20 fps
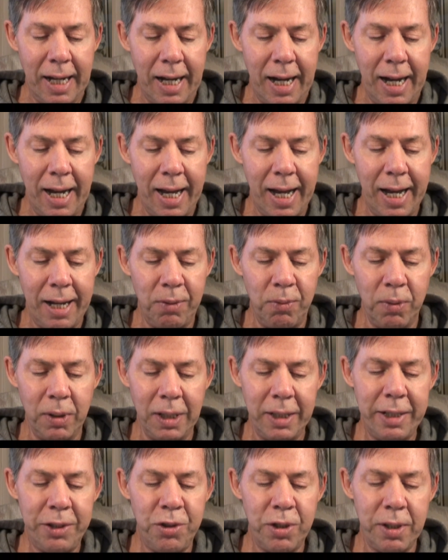I had
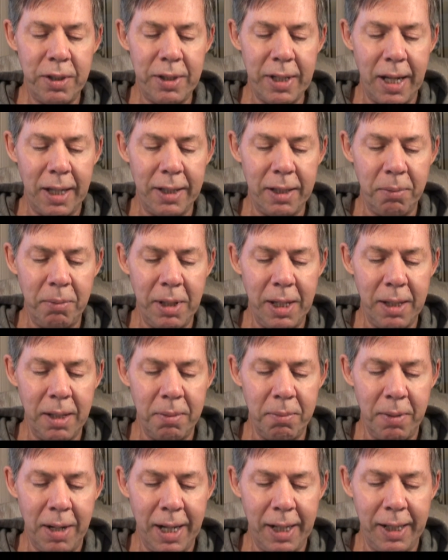religion telling me
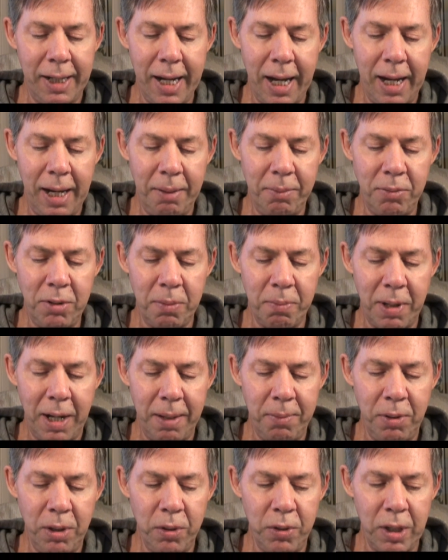that my games, my
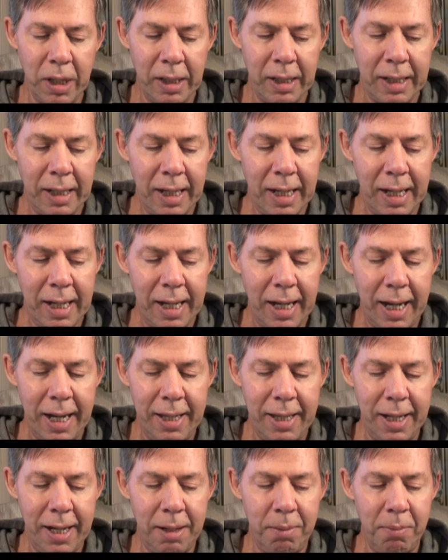music,
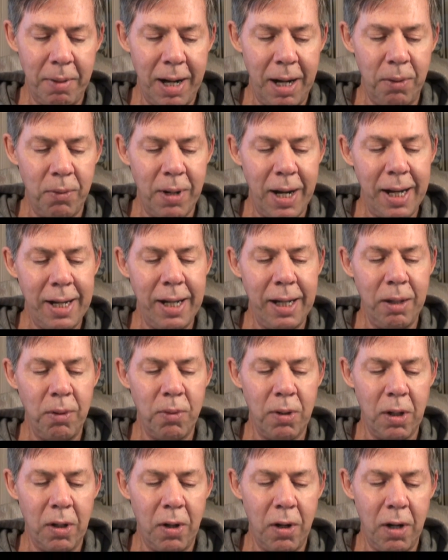and then my writing
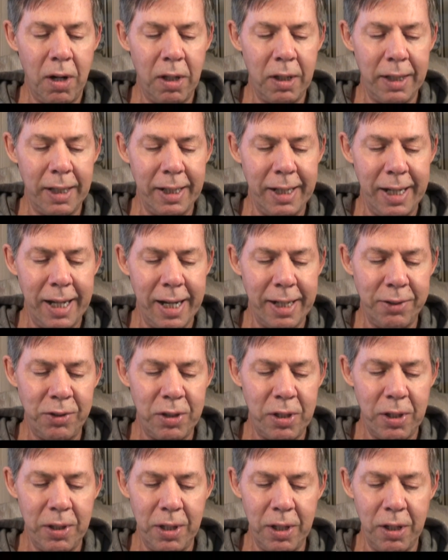were all
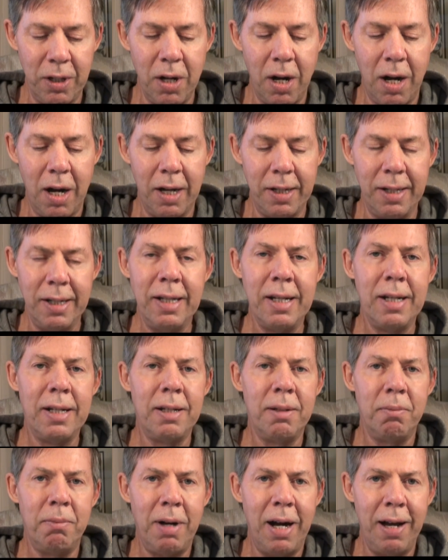against the God
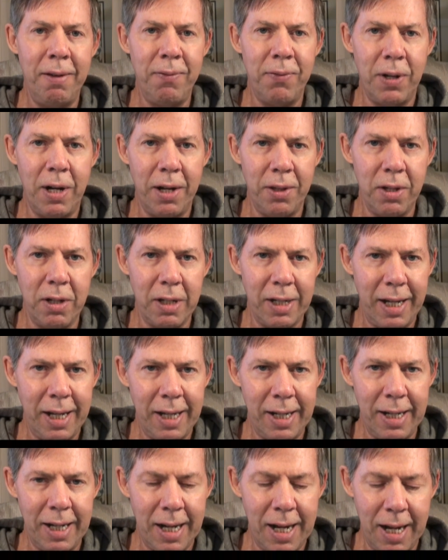my father
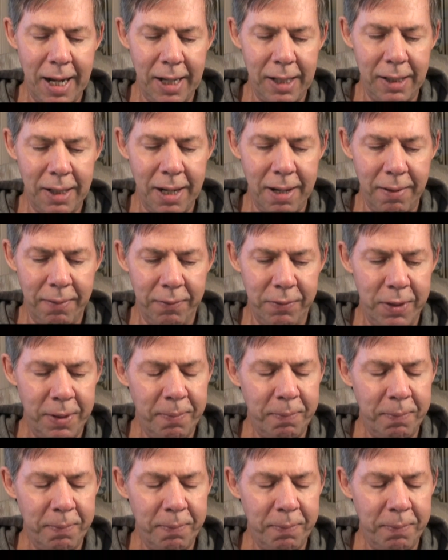and I loved.